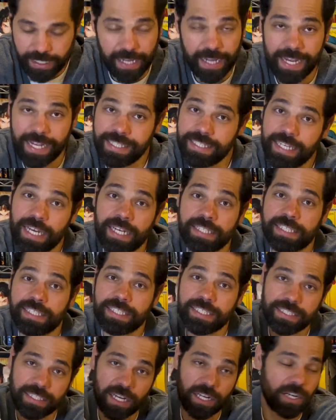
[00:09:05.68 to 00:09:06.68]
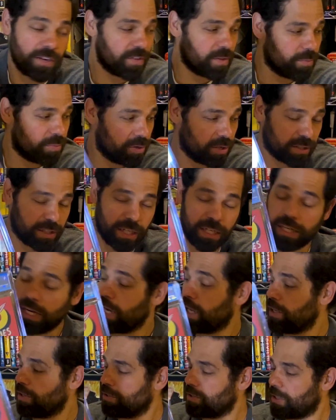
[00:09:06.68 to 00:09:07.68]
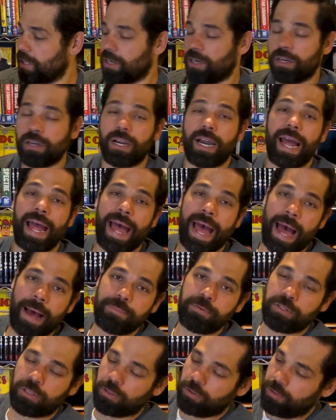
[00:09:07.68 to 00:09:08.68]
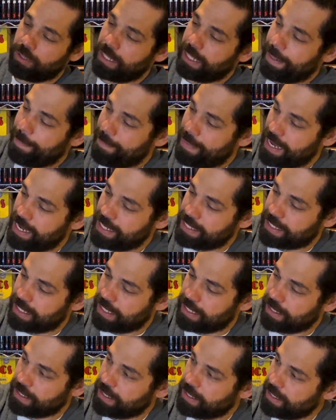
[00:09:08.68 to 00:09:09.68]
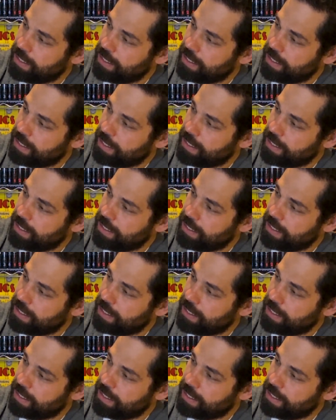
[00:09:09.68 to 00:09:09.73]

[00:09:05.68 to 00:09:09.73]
It's a stunner of the book. The colors are absolutely amazing.